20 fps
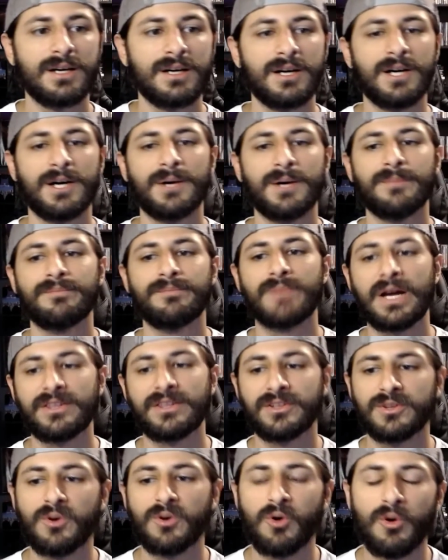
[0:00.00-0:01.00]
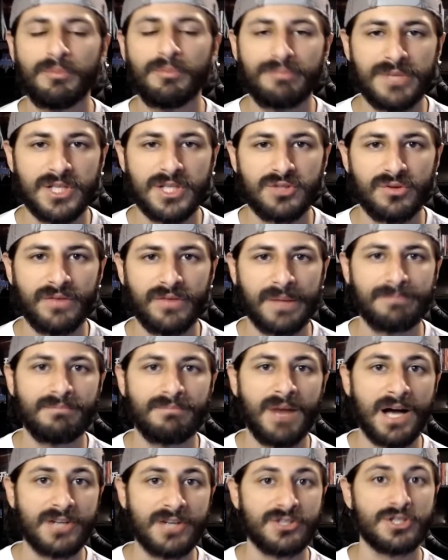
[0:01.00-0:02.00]
I thought the whole mystery of like
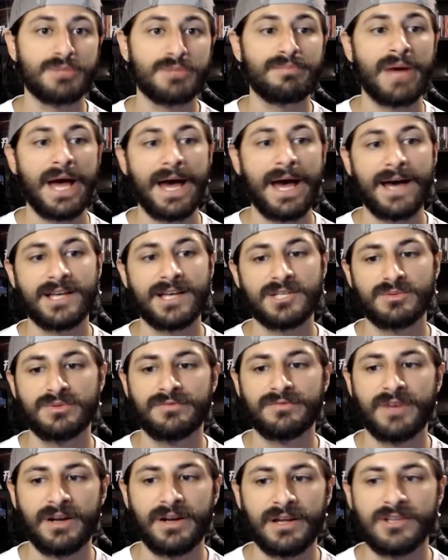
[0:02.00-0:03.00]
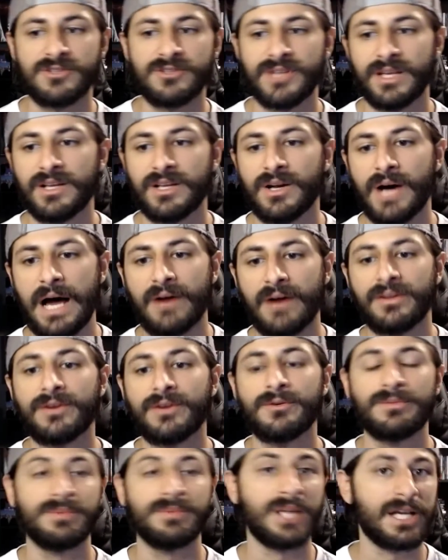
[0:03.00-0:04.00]
Masha's past was very interesting, you know, how
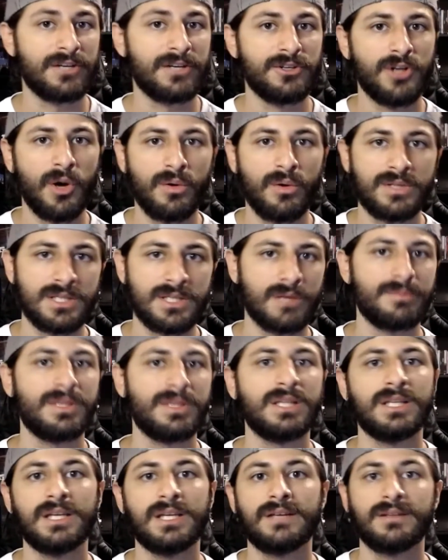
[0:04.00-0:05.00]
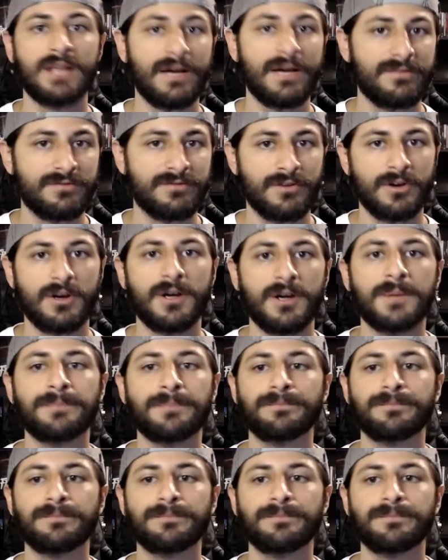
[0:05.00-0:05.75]
there were like notes that would be left for her,